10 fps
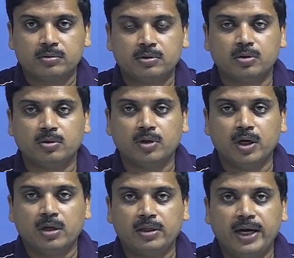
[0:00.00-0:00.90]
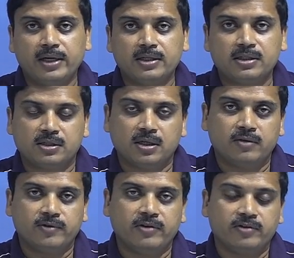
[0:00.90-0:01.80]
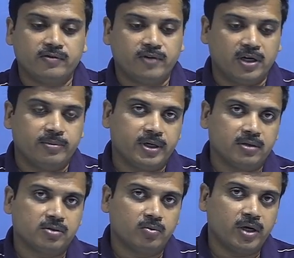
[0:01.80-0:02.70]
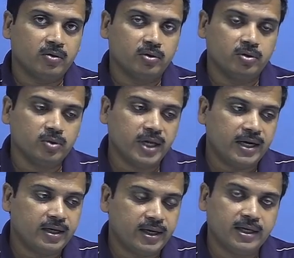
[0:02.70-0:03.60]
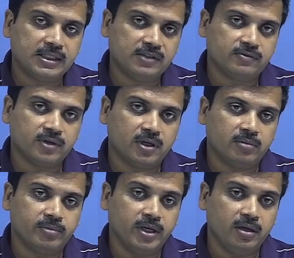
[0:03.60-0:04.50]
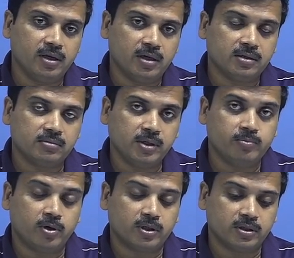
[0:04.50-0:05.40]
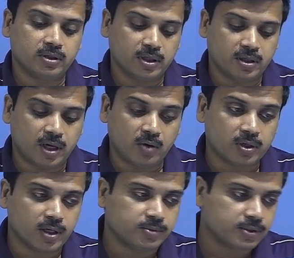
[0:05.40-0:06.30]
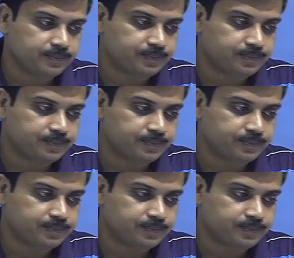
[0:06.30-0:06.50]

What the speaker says: So that is very, very fundamental. So one could do that and achieve many important outcomes.